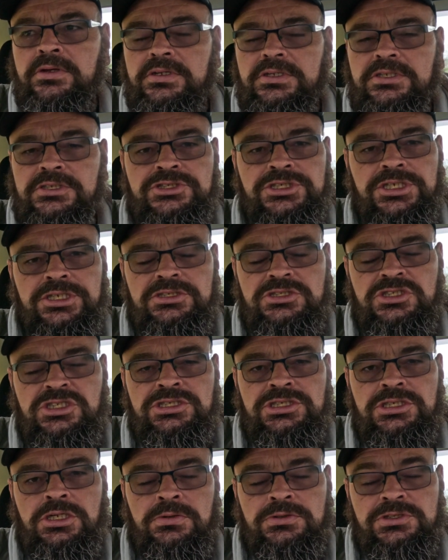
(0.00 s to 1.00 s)
the
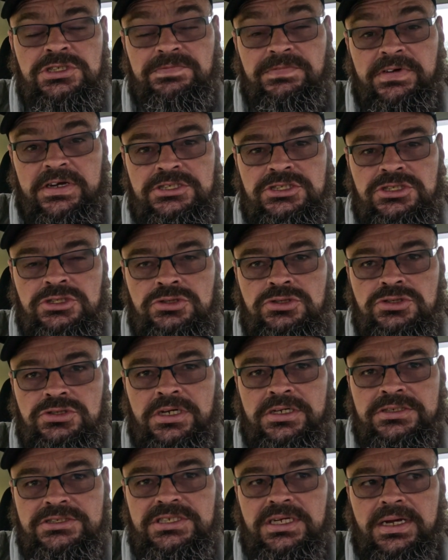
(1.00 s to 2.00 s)
church's conservation
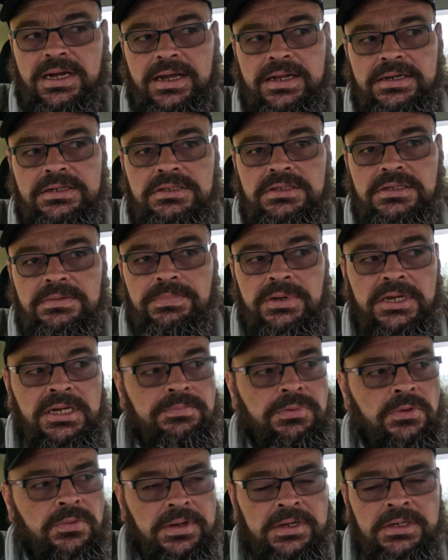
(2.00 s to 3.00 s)
trust and the
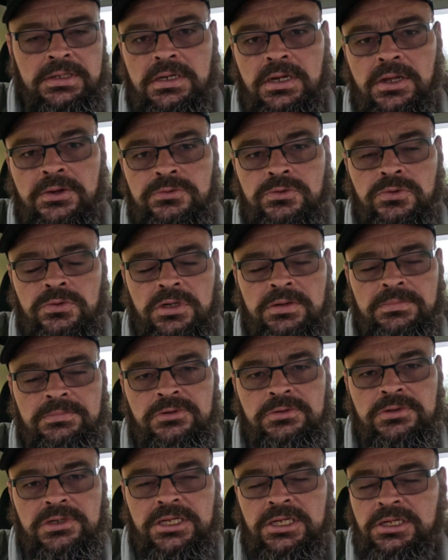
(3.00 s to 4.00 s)
people in the local
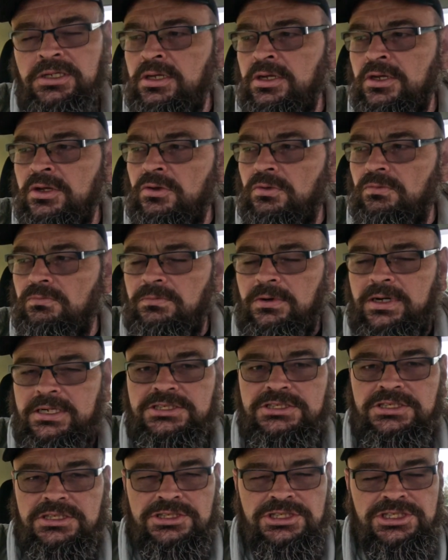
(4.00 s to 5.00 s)
community
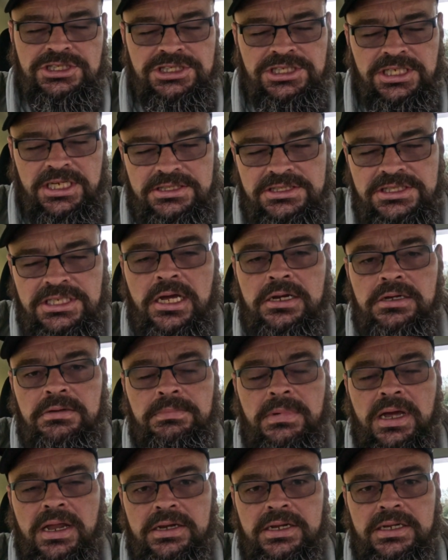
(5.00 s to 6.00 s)
raised a shit ton of
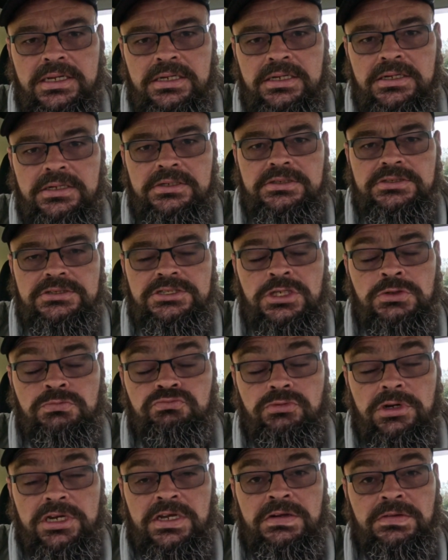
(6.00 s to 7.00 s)
money to
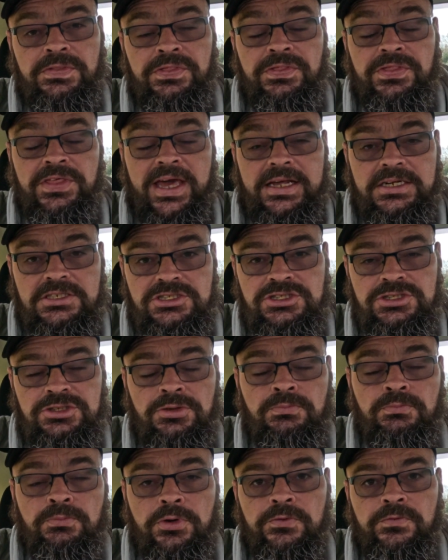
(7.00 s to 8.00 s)
re-thatch
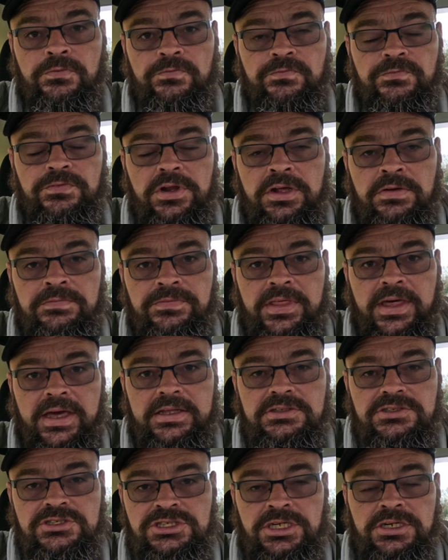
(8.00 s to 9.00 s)
the roof of
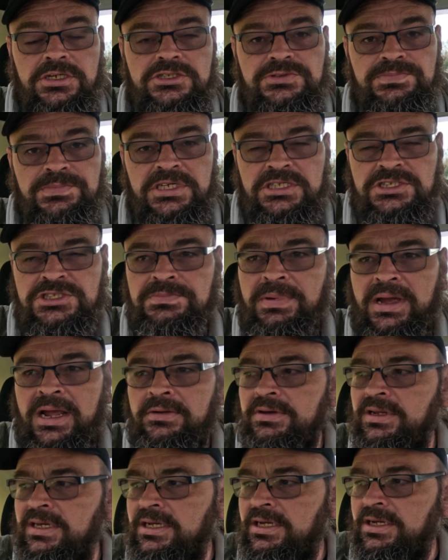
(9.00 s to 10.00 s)
that church, because
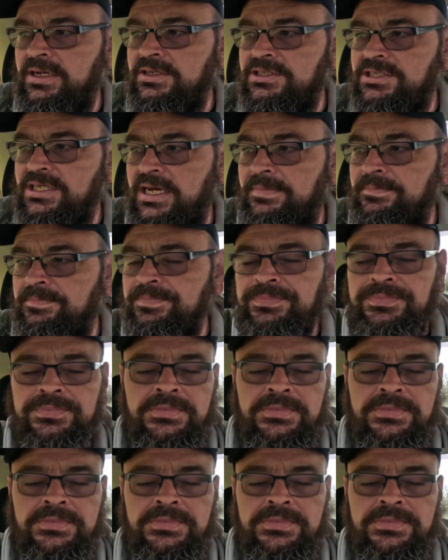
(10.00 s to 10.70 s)
apparently it had